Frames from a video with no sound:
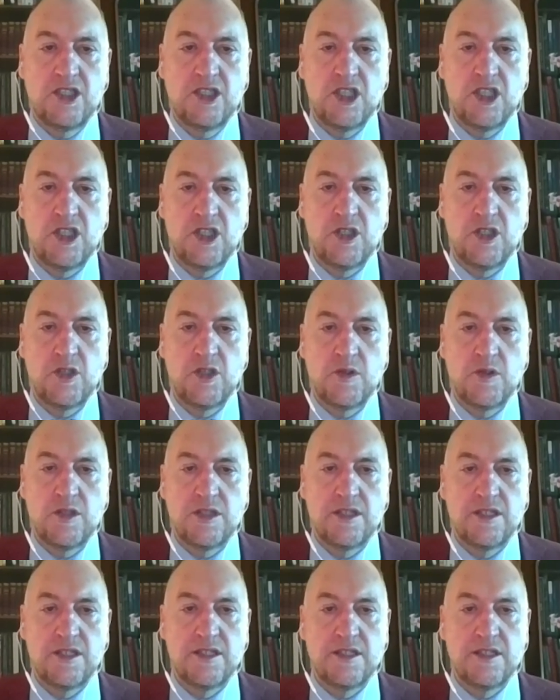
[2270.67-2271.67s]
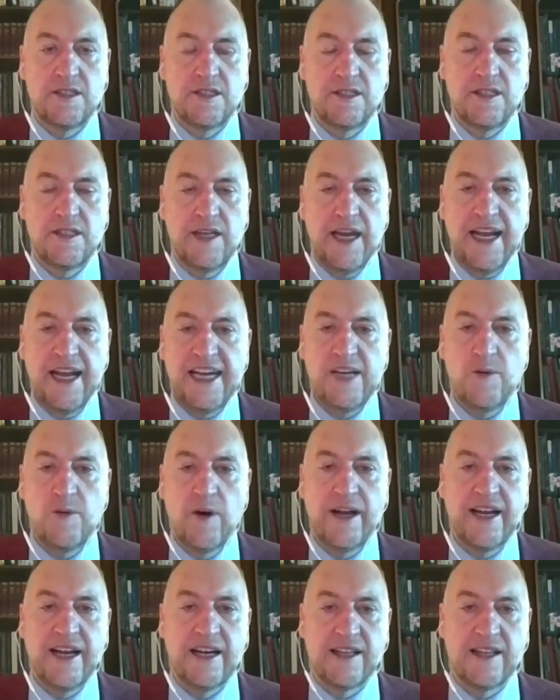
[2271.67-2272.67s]
to
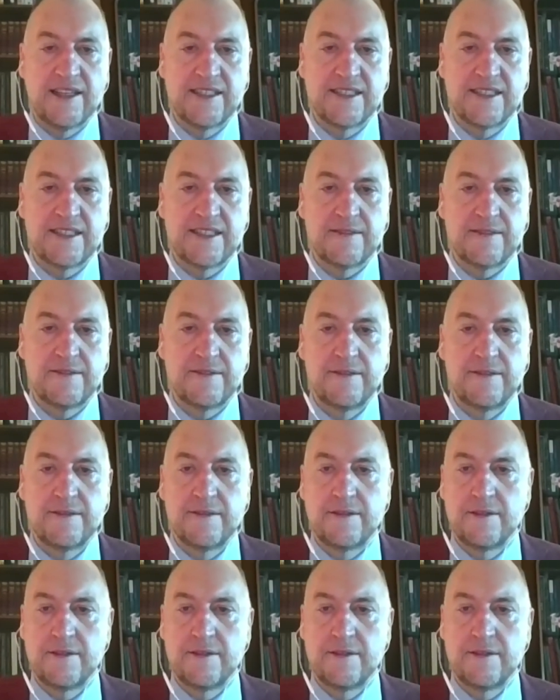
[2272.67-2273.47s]
anyone else,